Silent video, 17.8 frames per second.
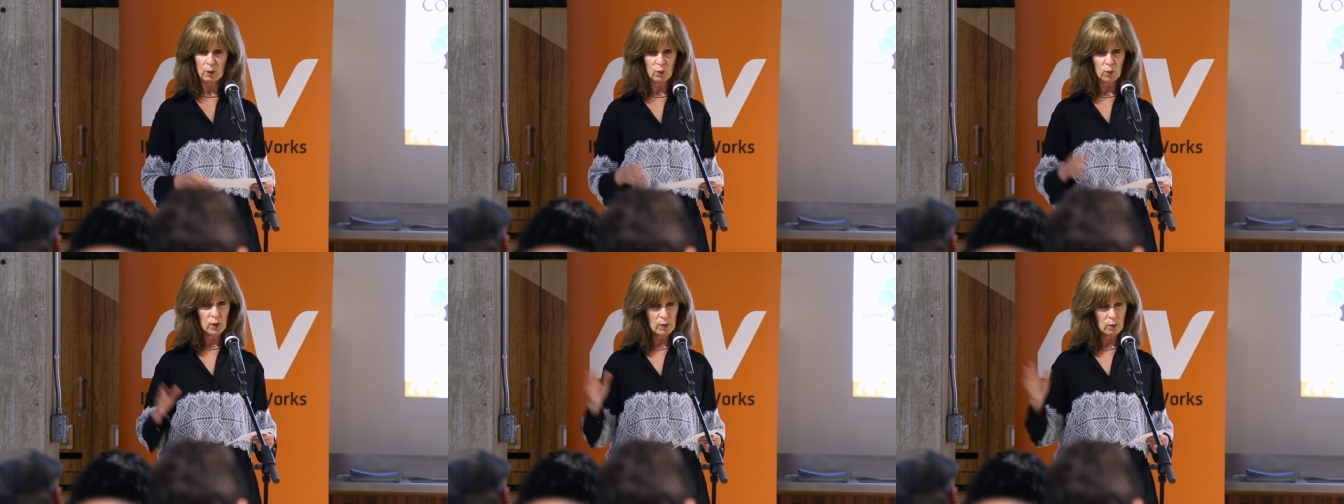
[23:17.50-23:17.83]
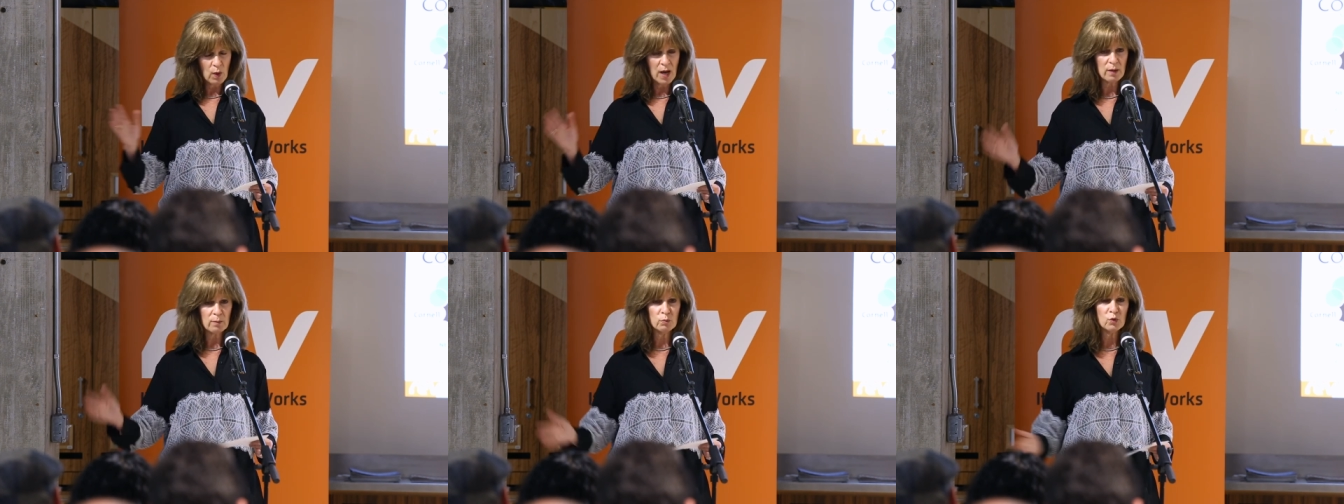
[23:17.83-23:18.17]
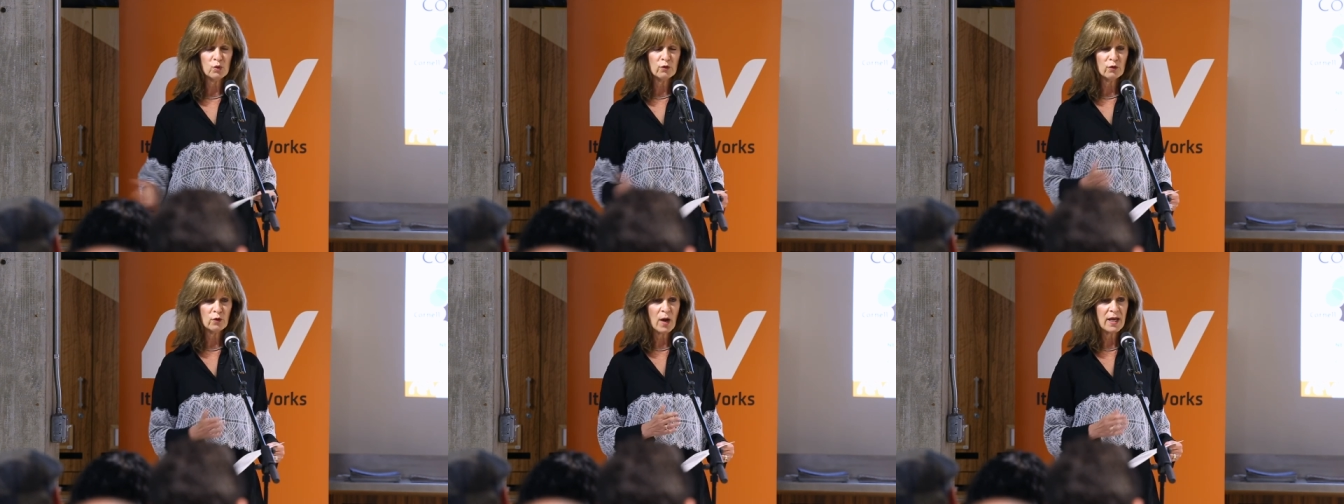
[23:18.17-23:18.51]
we want to
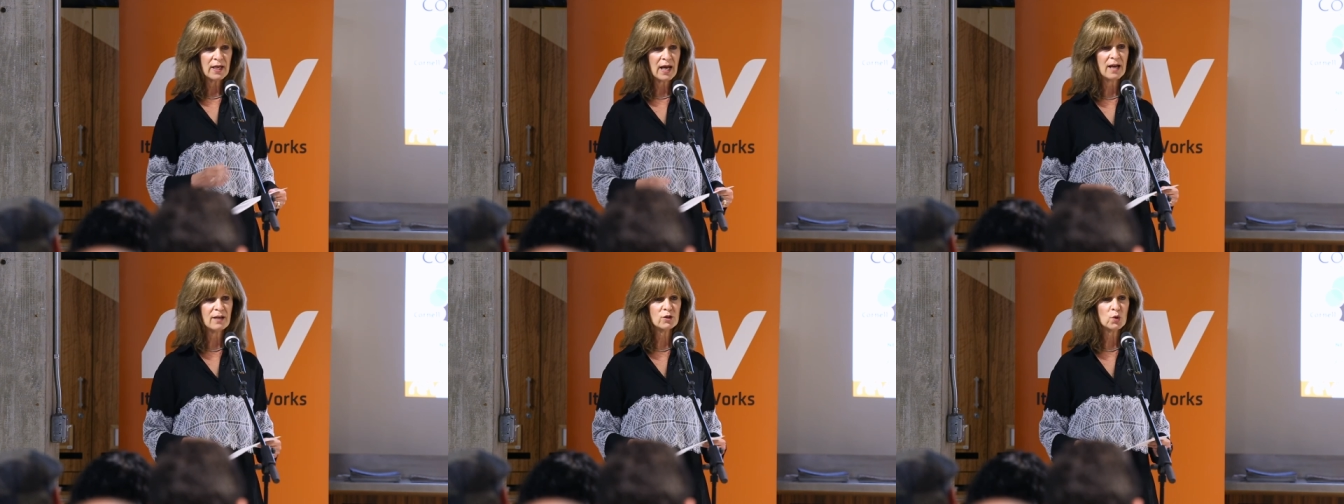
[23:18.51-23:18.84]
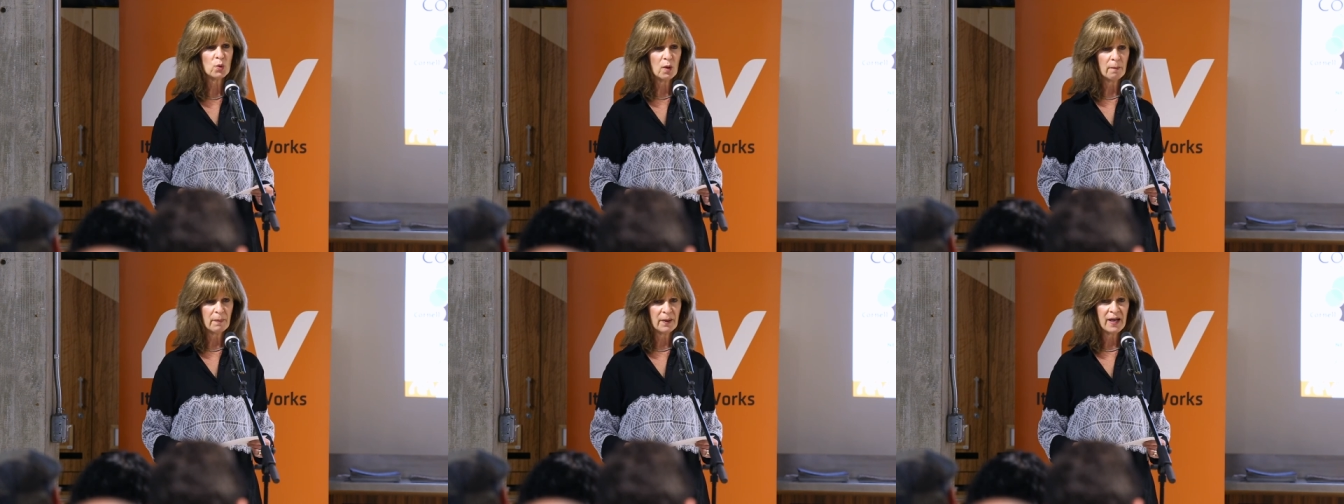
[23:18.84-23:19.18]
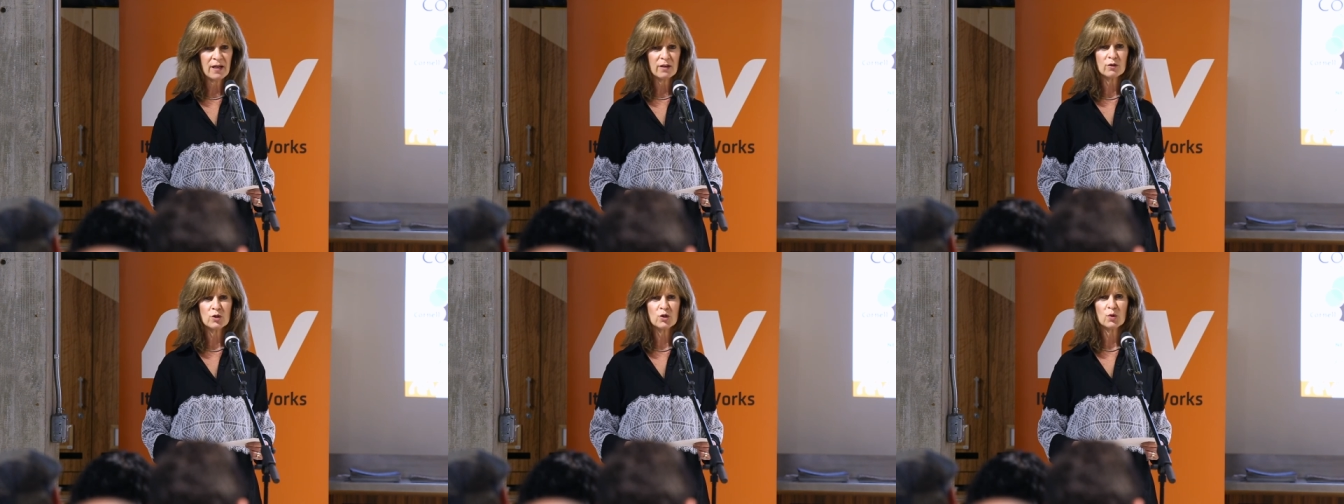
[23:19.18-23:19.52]
move right on to our
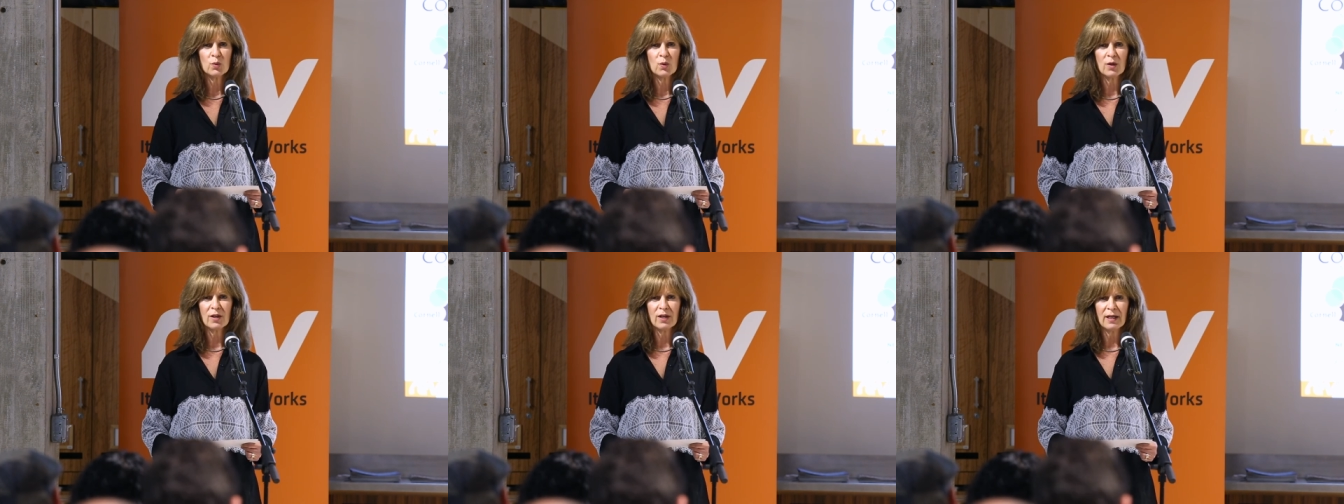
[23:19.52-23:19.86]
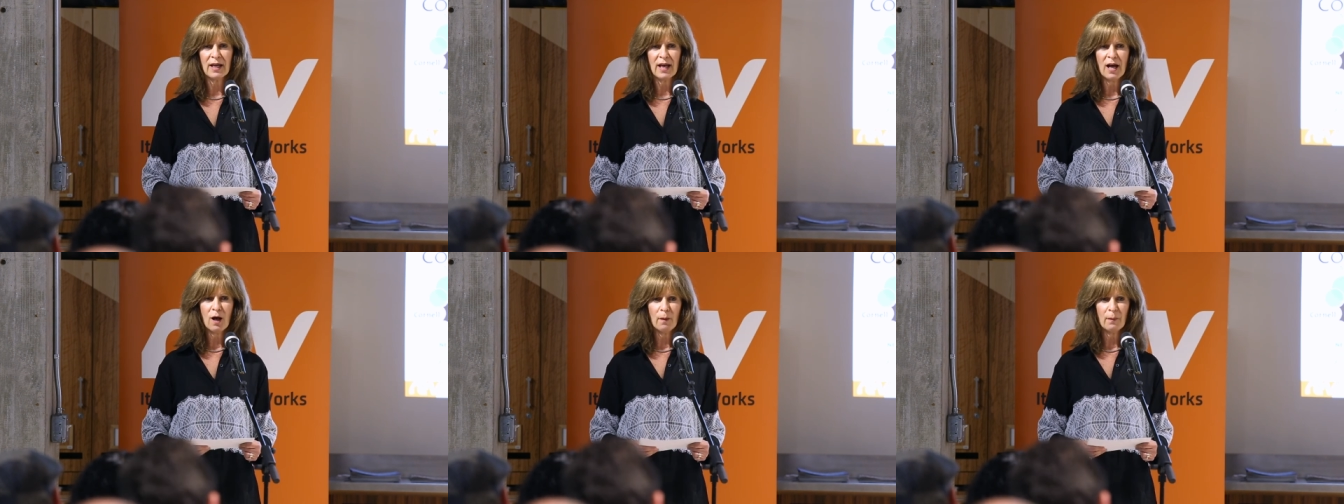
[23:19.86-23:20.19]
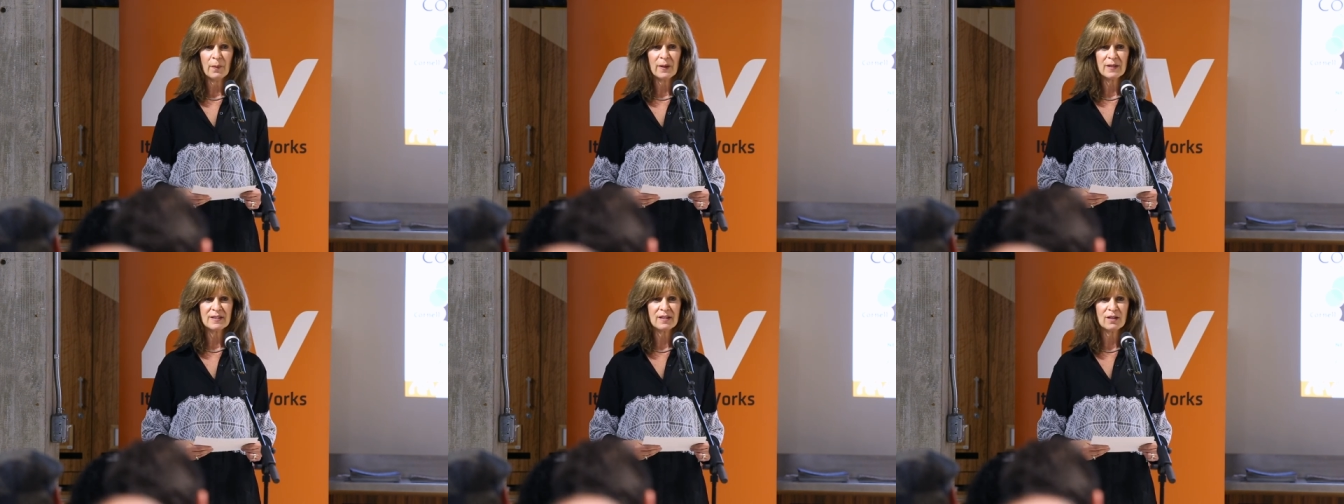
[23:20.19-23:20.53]
panels who are going to
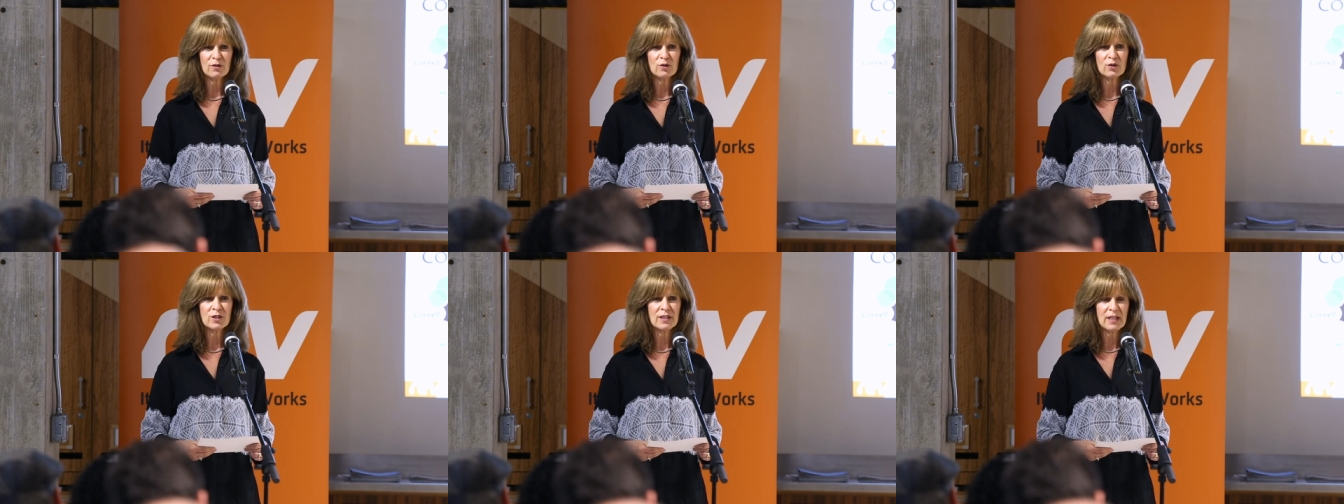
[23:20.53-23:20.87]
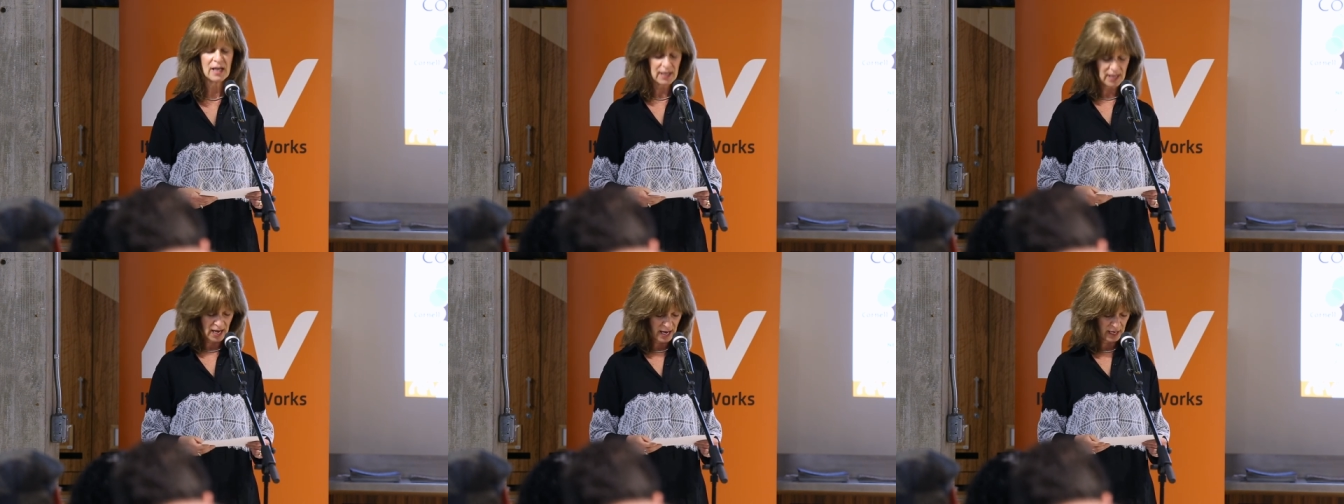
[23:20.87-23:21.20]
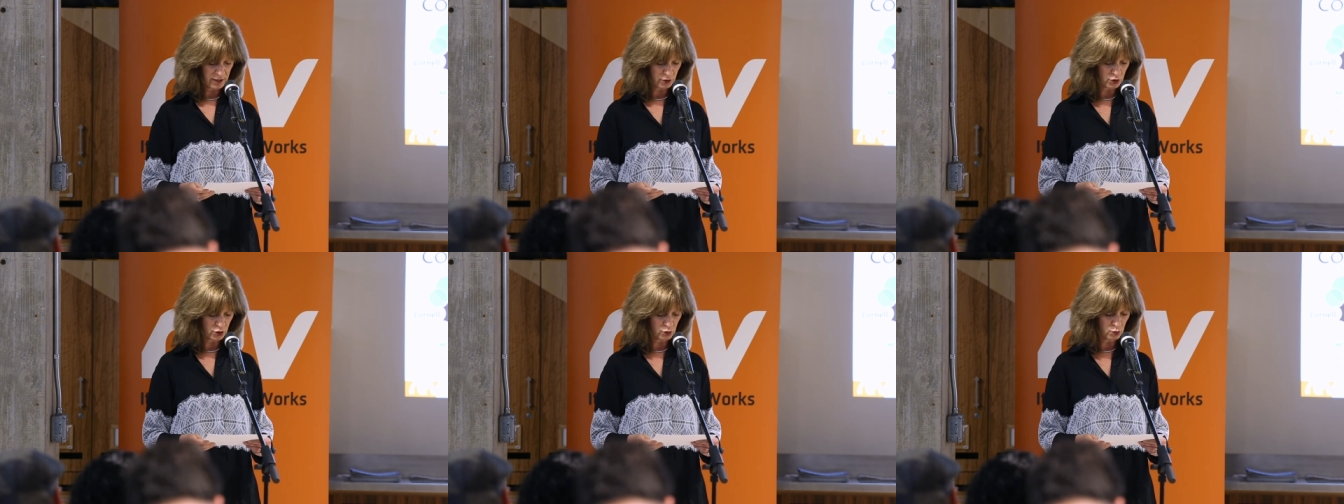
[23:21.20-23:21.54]
help us understand how
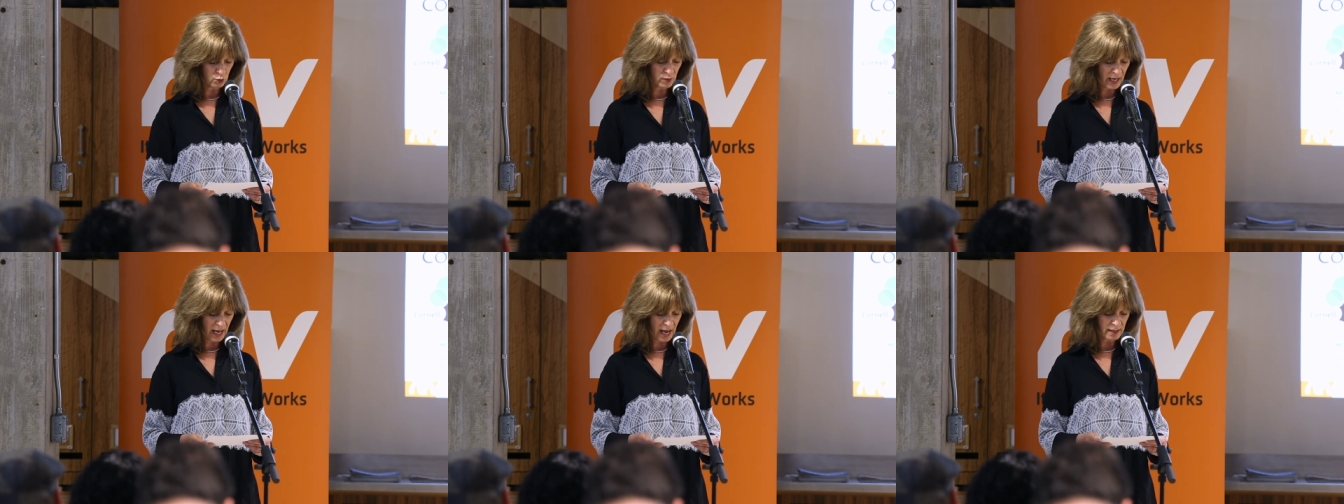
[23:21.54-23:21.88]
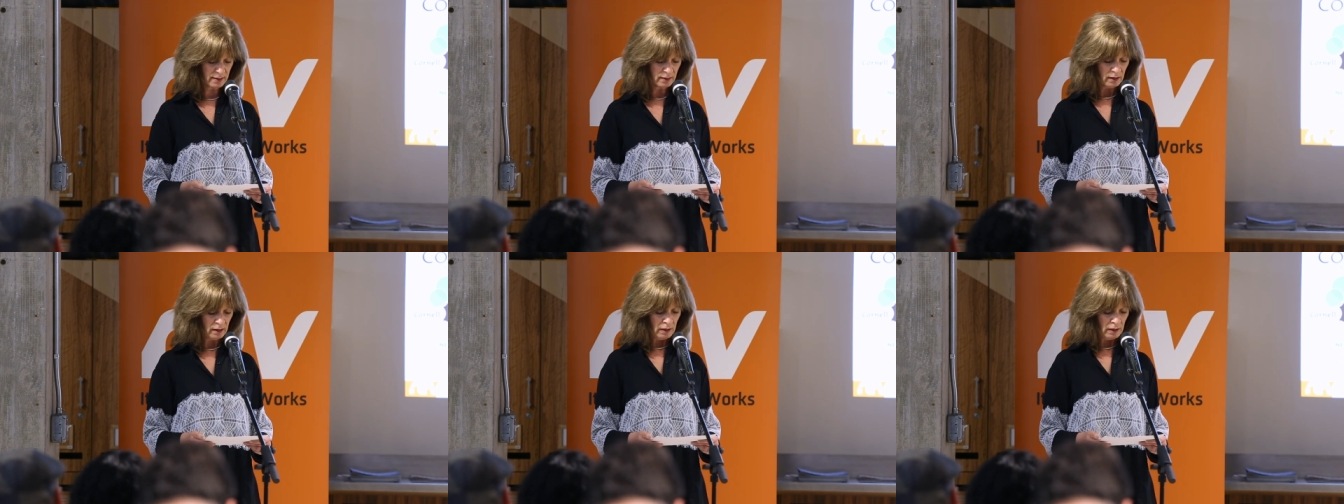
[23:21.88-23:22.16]
to do that.